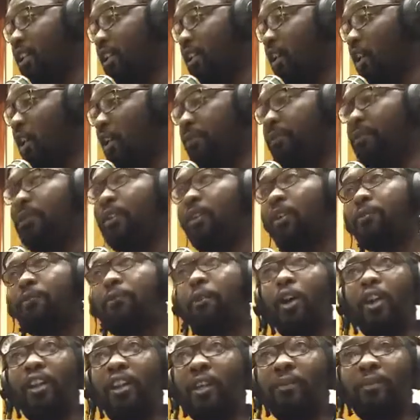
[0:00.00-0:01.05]
of
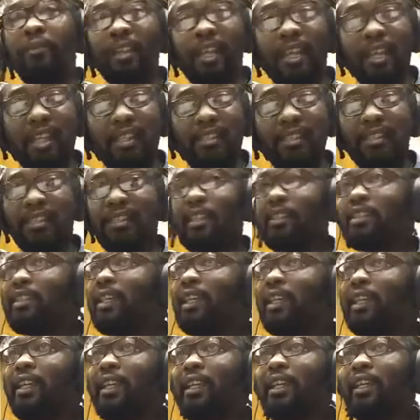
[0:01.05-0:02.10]
Foreign Affairs to
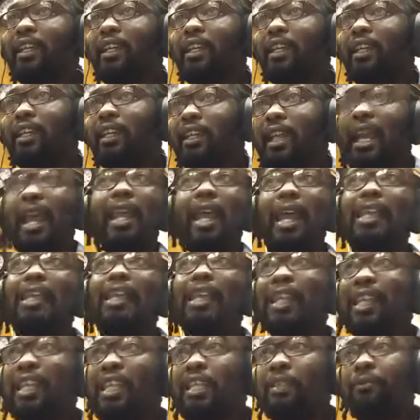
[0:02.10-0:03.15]
say, can I
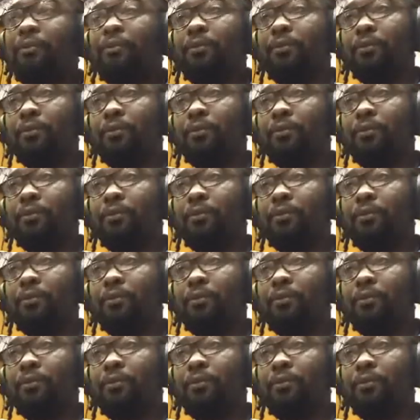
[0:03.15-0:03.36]
leave?